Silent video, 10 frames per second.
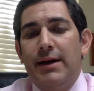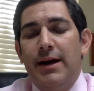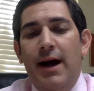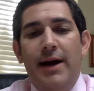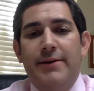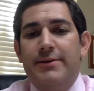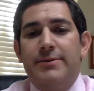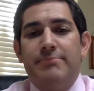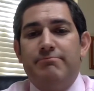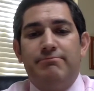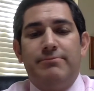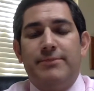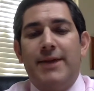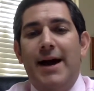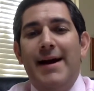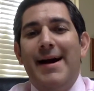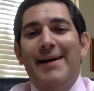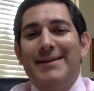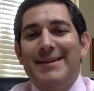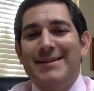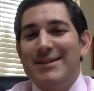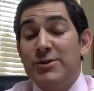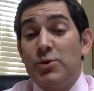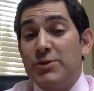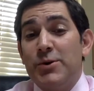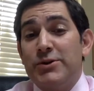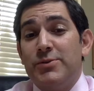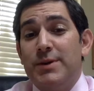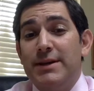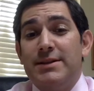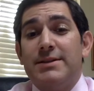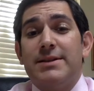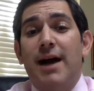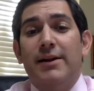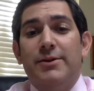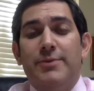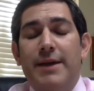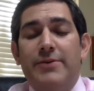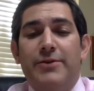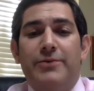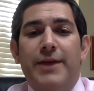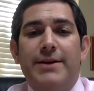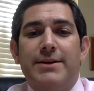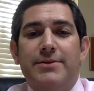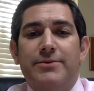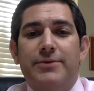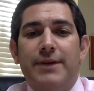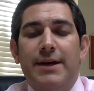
On the high holiday season, we're supposed to be solemn and reflective.